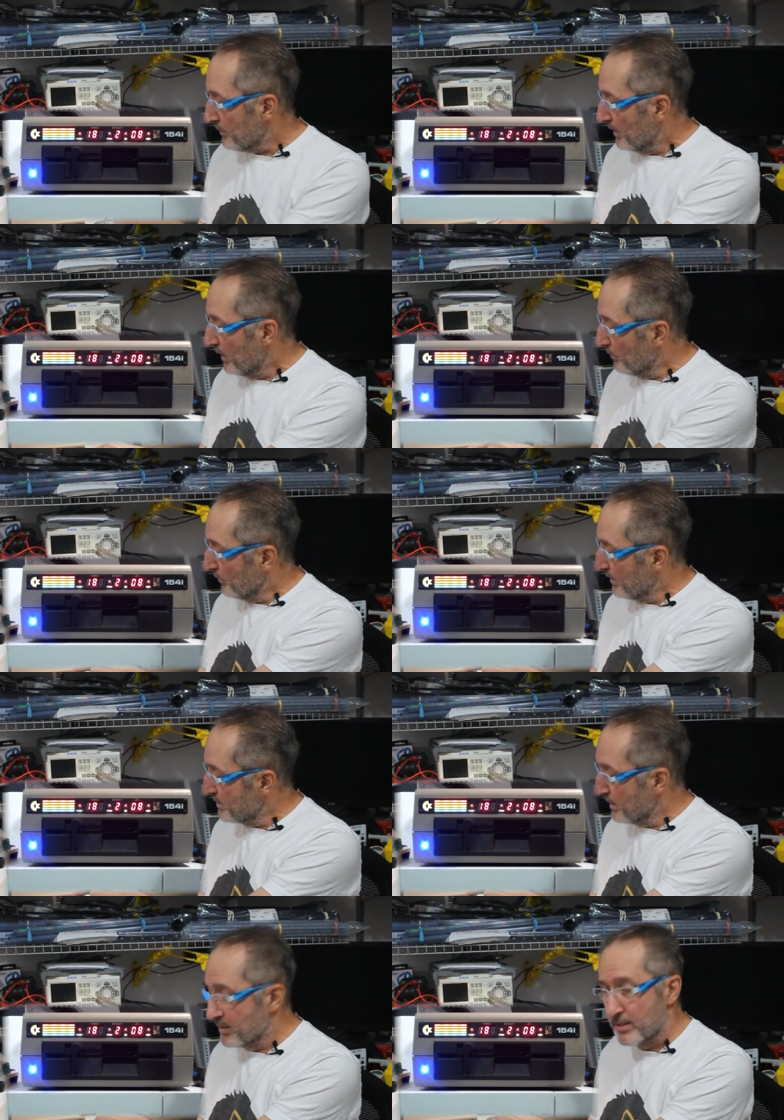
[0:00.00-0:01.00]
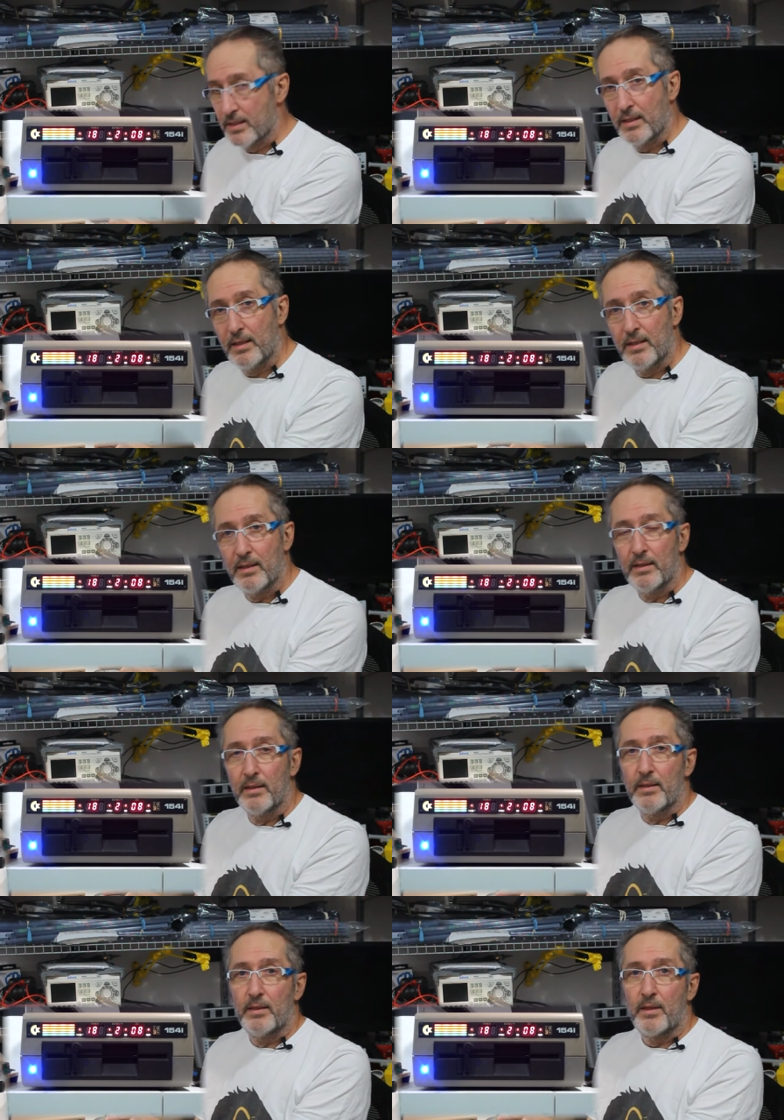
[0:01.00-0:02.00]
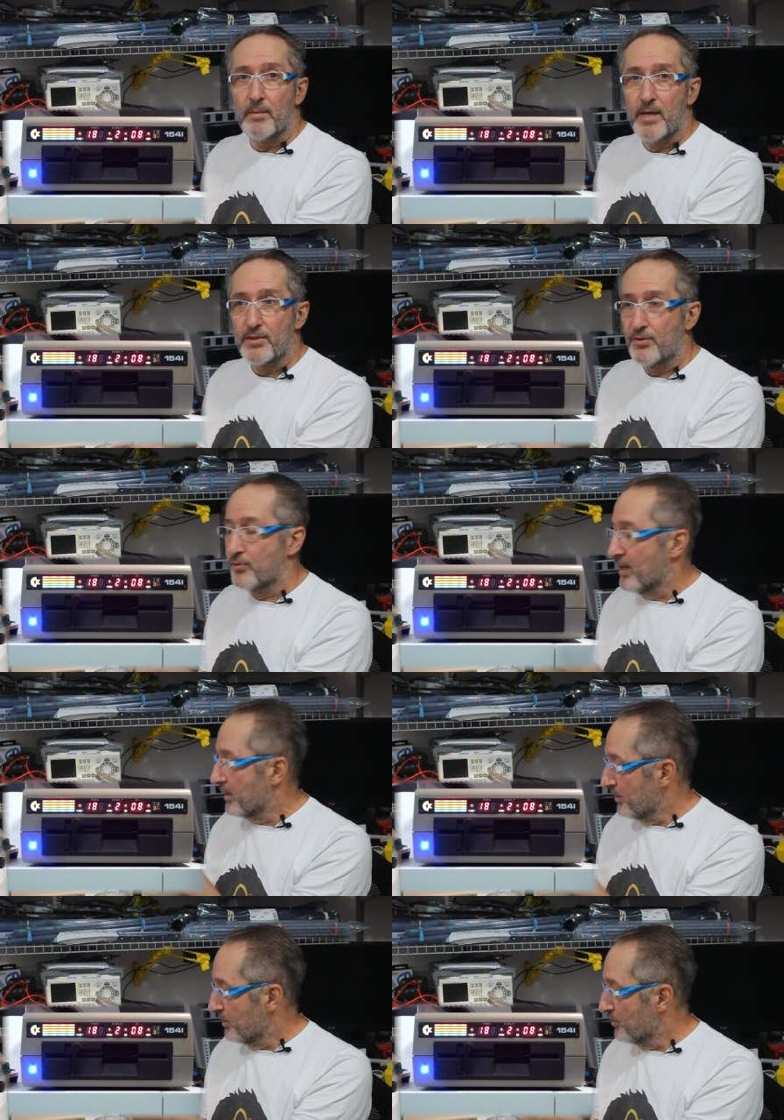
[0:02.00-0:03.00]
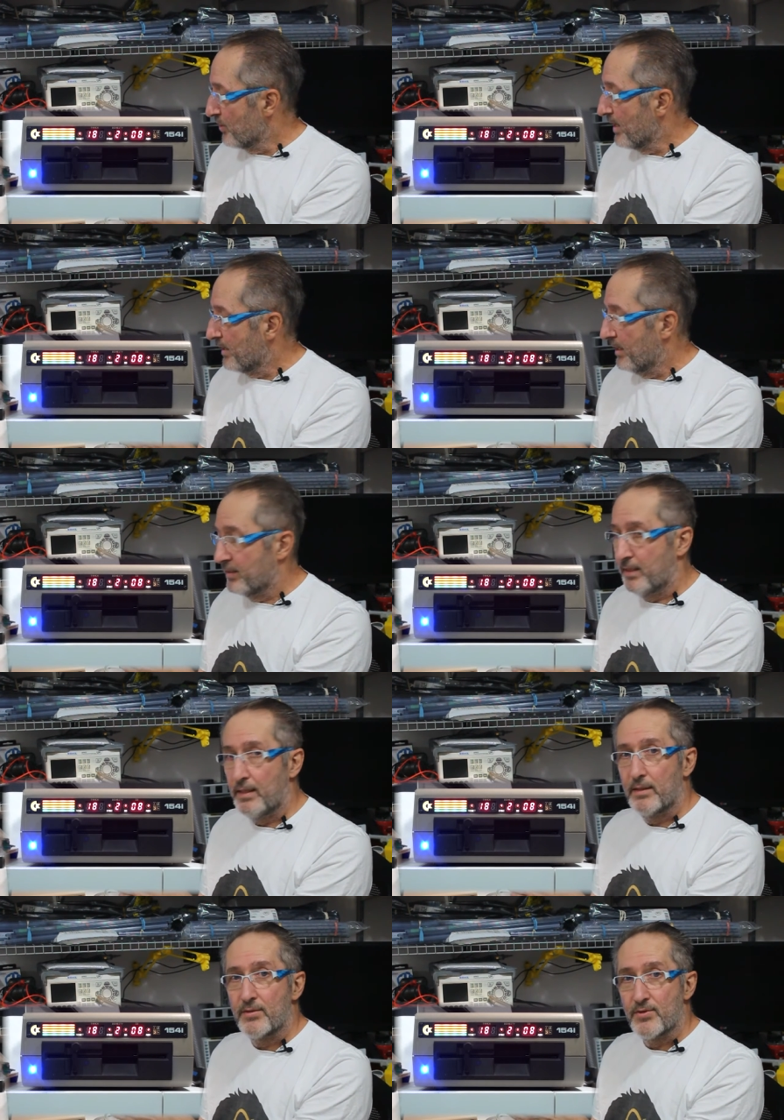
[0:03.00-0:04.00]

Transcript: that resets the MasterTracker to track 18.